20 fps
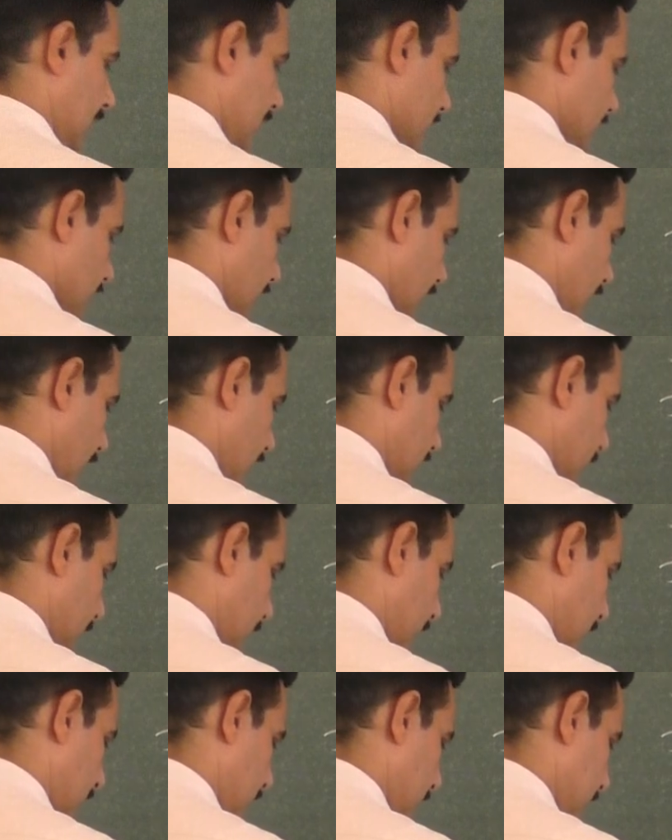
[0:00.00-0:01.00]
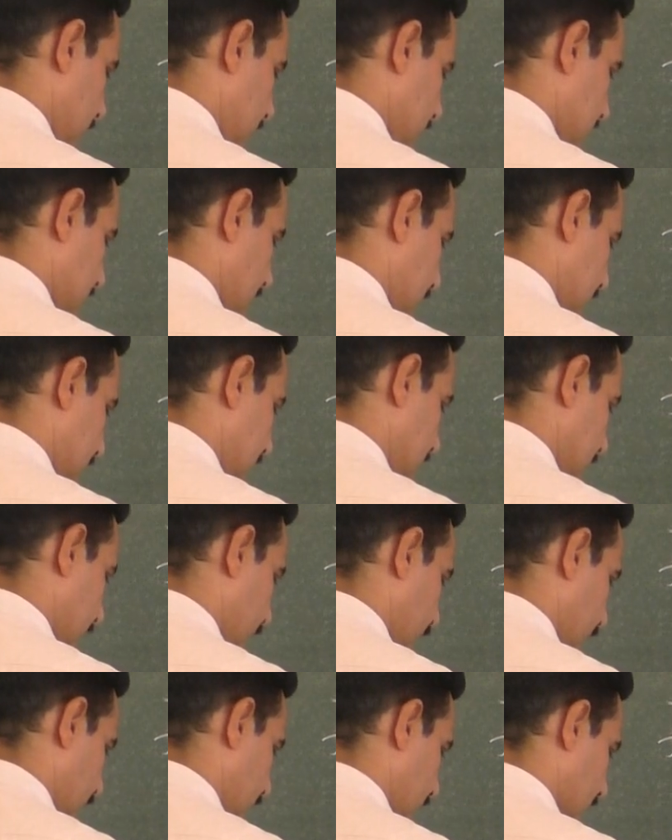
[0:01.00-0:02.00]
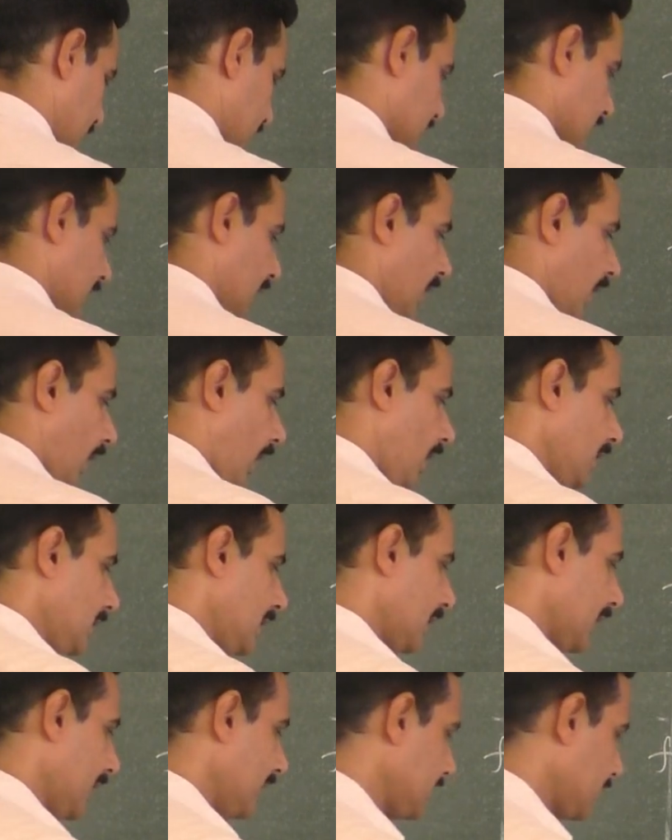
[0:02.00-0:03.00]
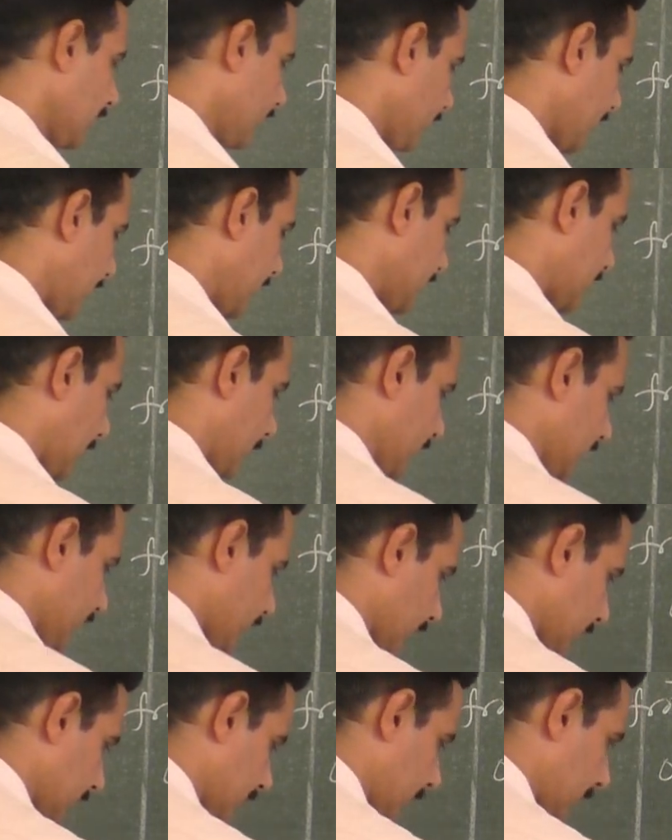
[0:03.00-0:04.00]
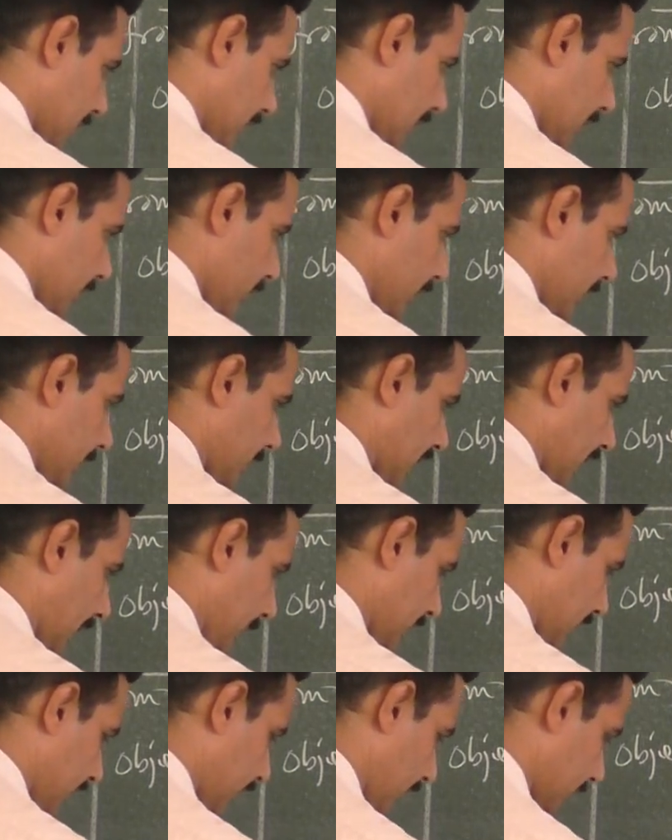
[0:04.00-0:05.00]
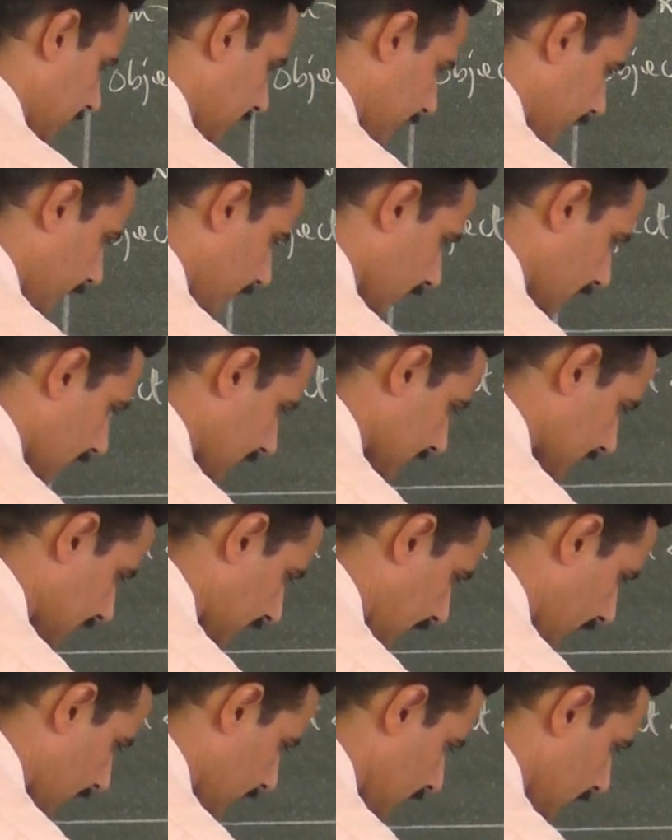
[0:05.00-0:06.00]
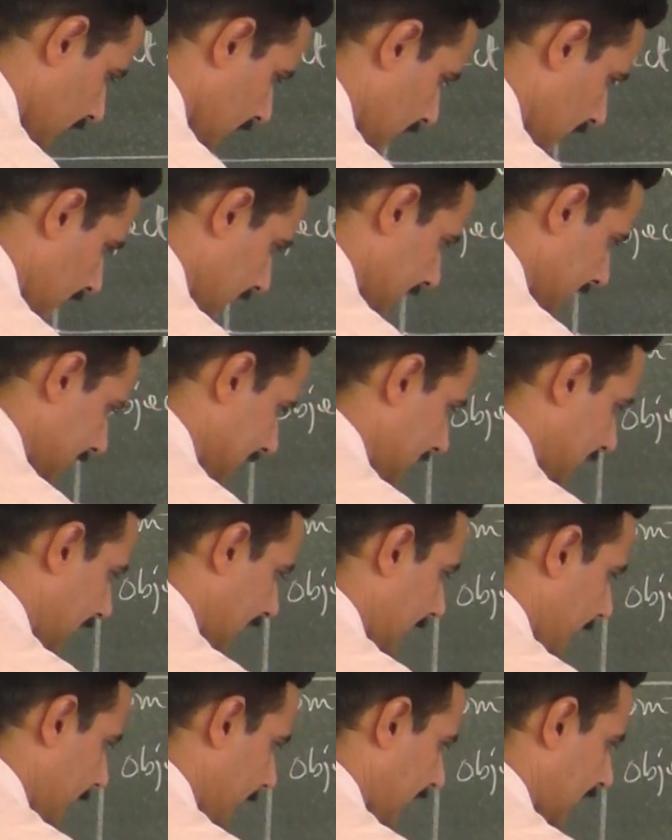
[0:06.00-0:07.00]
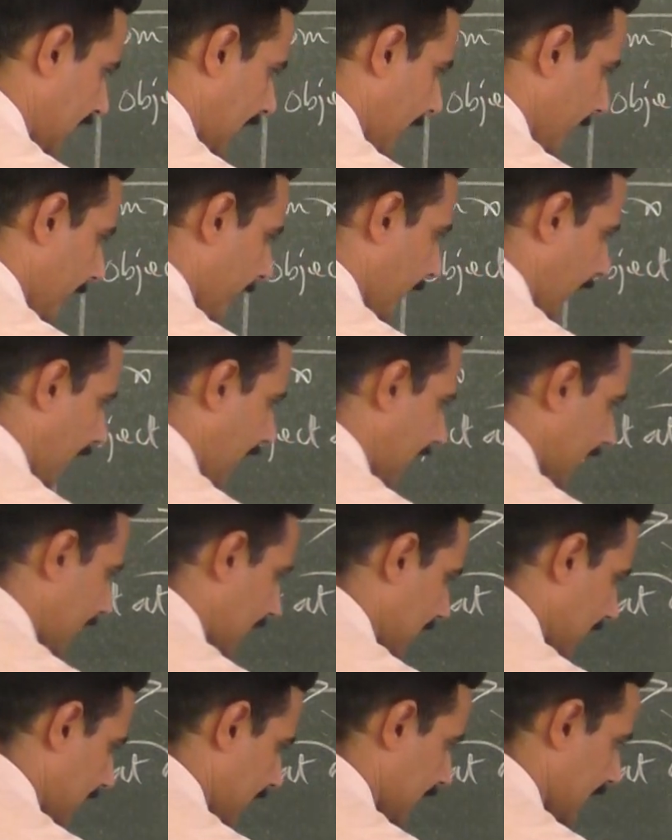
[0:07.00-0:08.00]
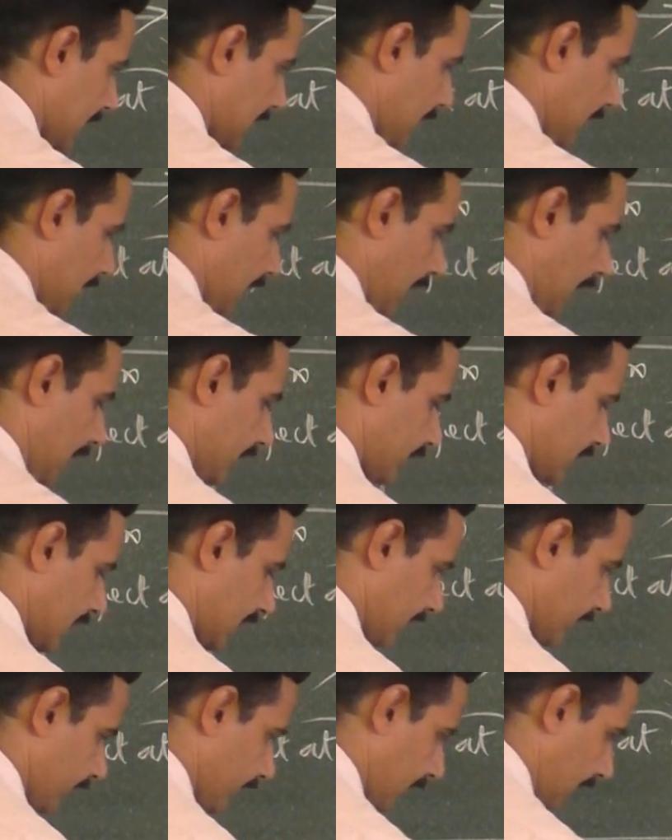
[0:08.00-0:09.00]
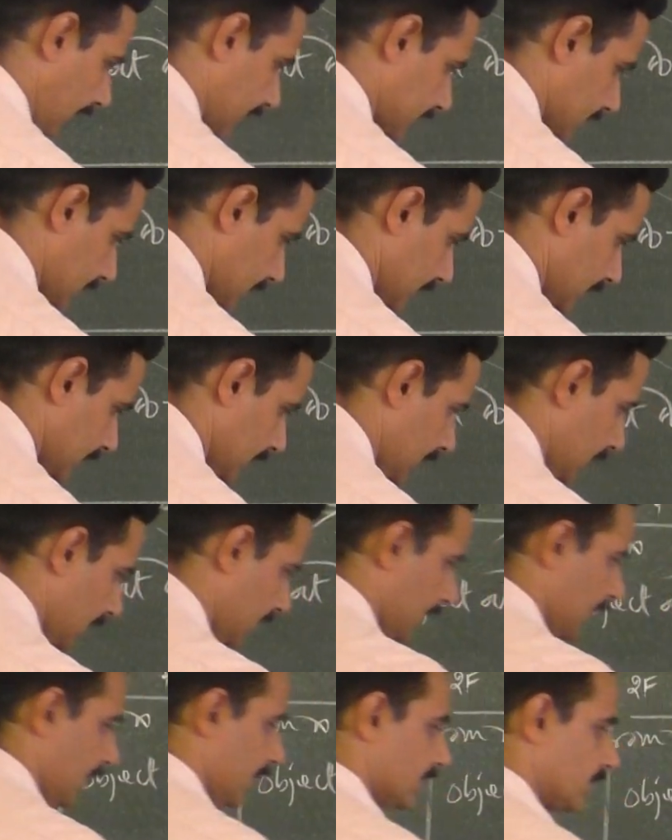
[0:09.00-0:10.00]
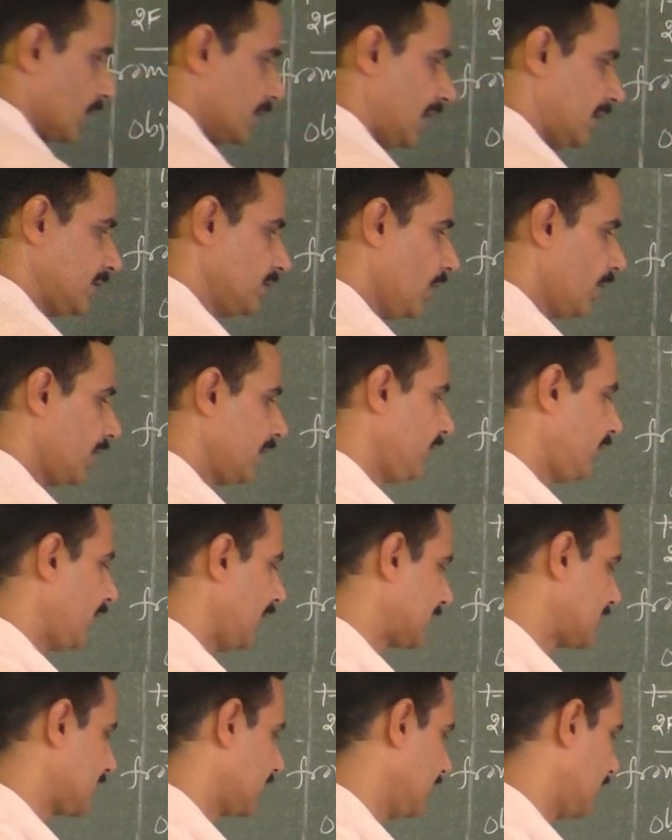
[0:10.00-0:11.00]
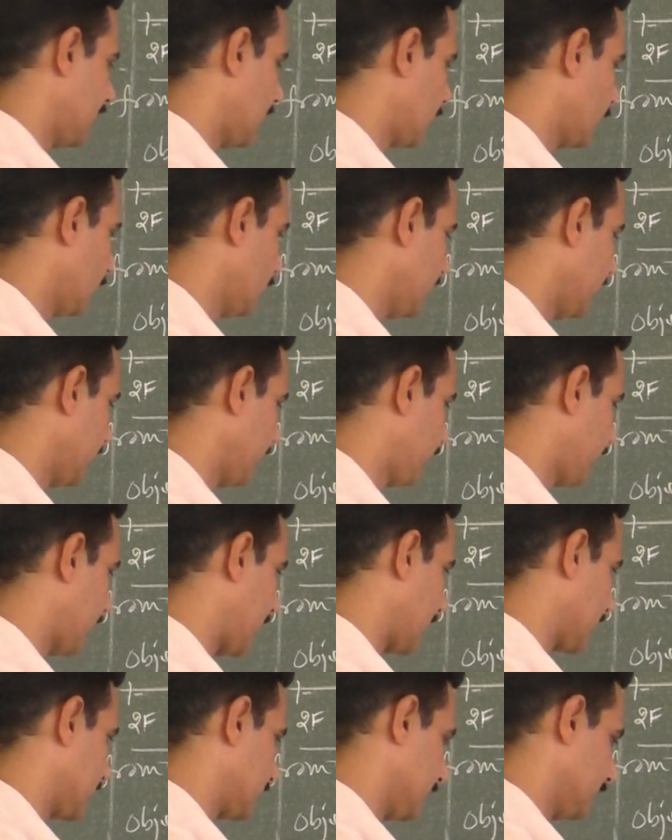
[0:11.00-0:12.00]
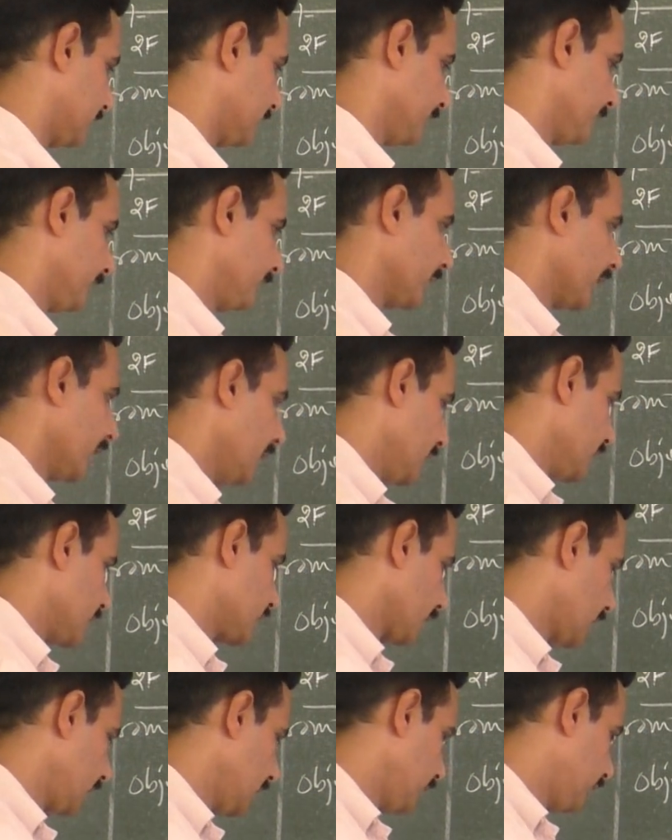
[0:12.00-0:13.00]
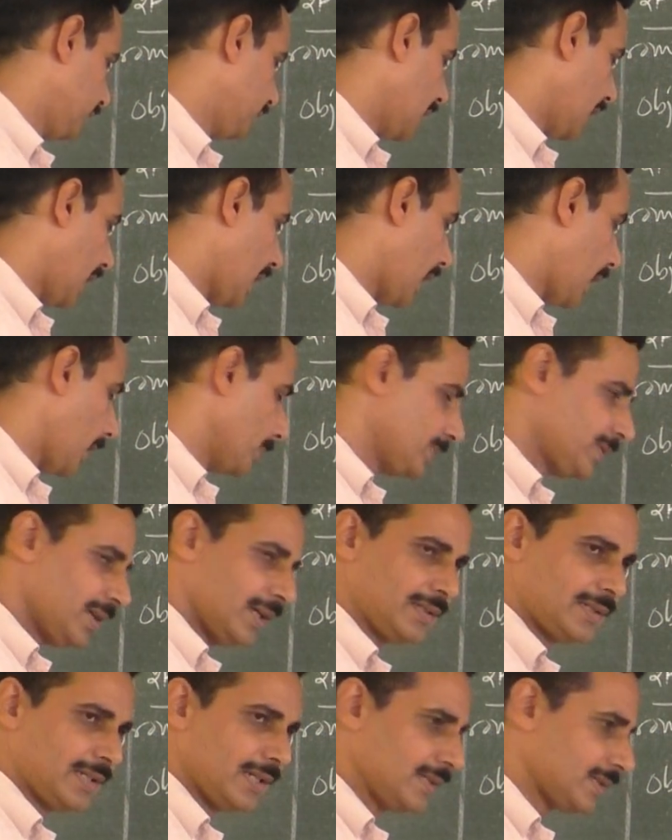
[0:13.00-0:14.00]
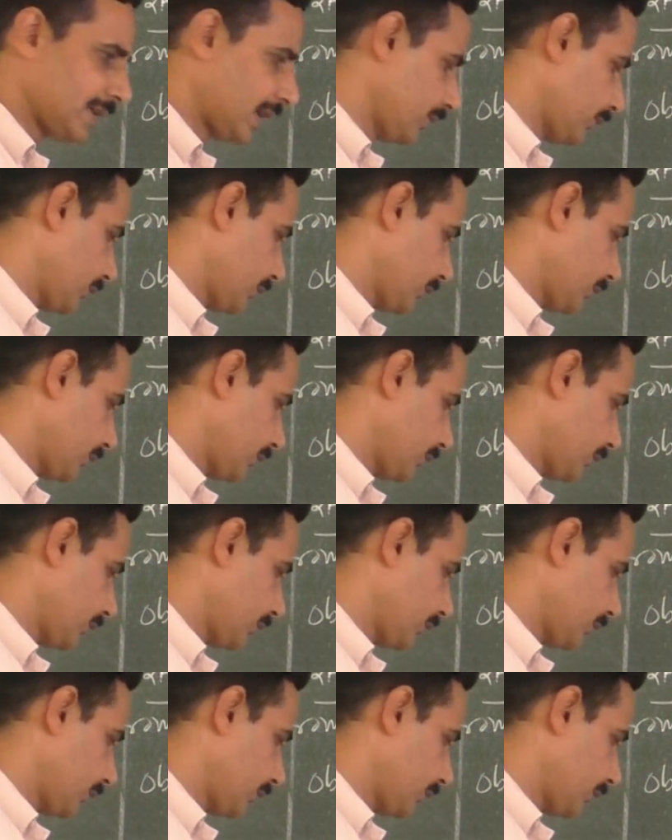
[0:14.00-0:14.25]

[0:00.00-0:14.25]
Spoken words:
So now the bulb is at the focus. All the rays of light coming from the bulb will be coming from the focus now. They become parallel after refraction. So there is no reflection here, only refraction. So if the object is at